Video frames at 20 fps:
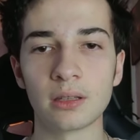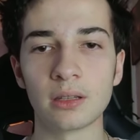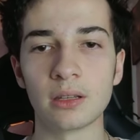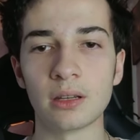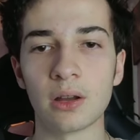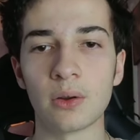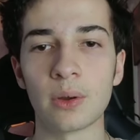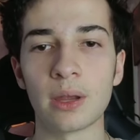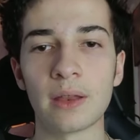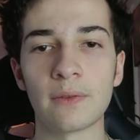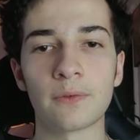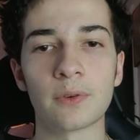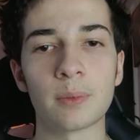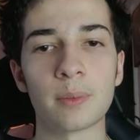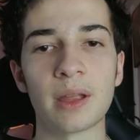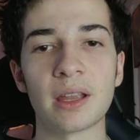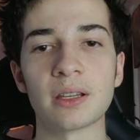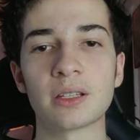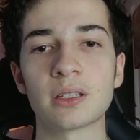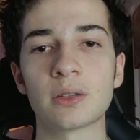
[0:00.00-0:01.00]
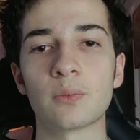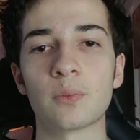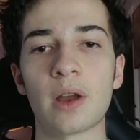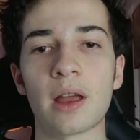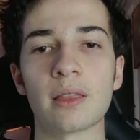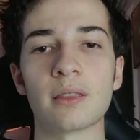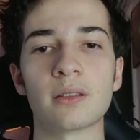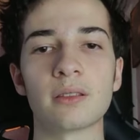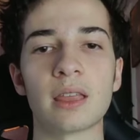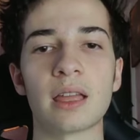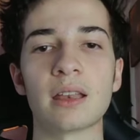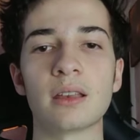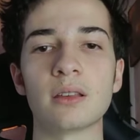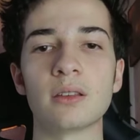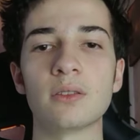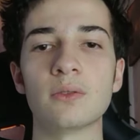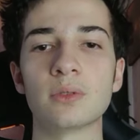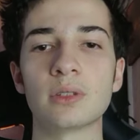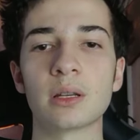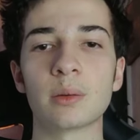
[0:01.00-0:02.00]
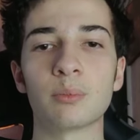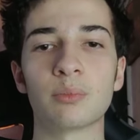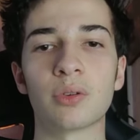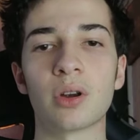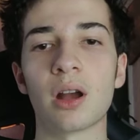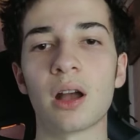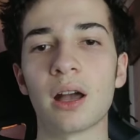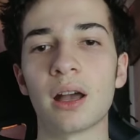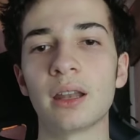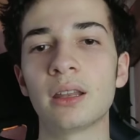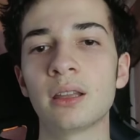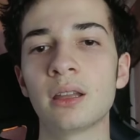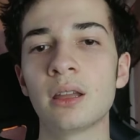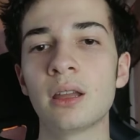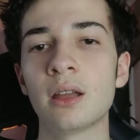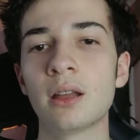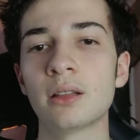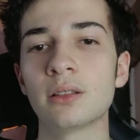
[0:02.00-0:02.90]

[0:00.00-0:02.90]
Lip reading: information rather than using broad